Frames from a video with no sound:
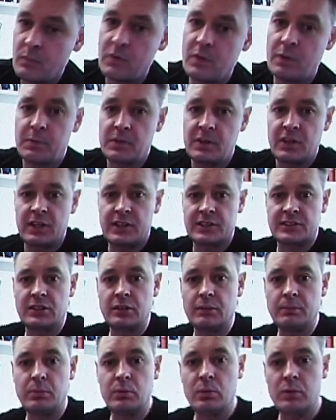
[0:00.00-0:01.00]
I'm connecting the
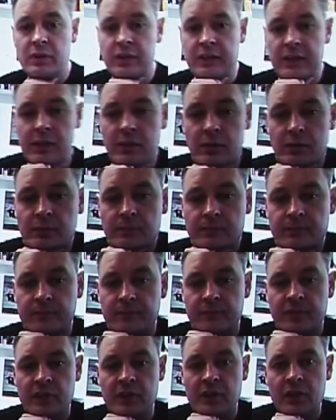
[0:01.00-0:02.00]
board again,
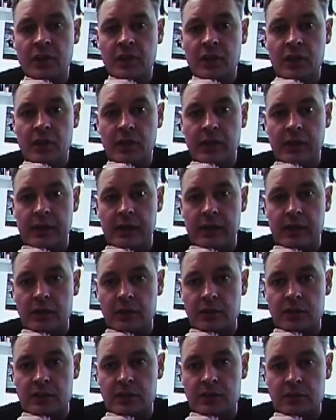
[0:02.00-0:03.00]

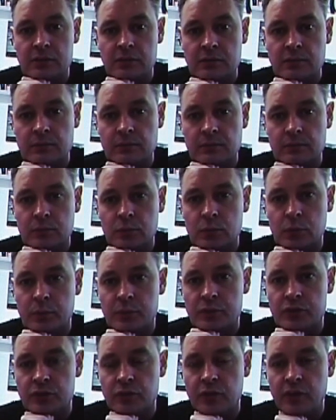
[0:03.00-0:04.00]
and what we
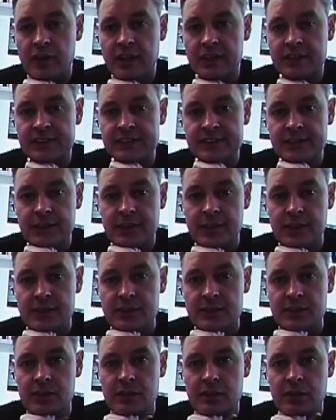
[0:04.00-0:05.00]
should then see
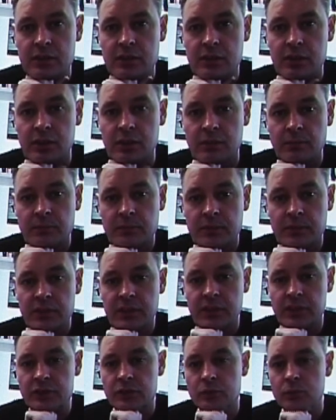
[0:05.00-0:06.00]
is that the
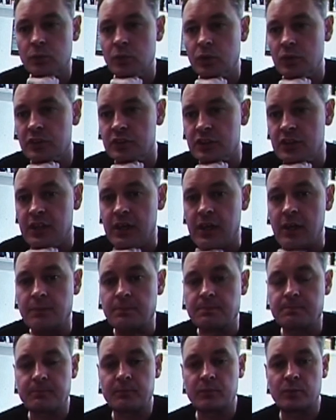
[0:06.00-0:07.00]
connection works again,
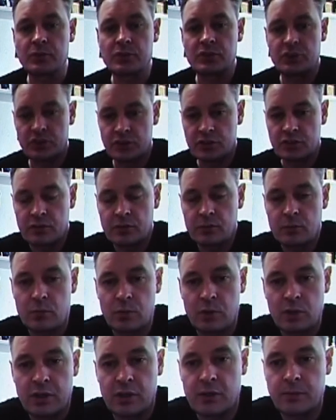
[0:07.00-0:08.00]
which is
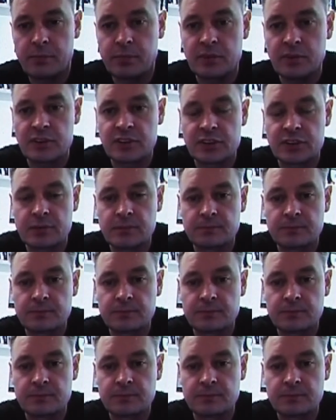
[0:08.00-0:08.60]
what happens.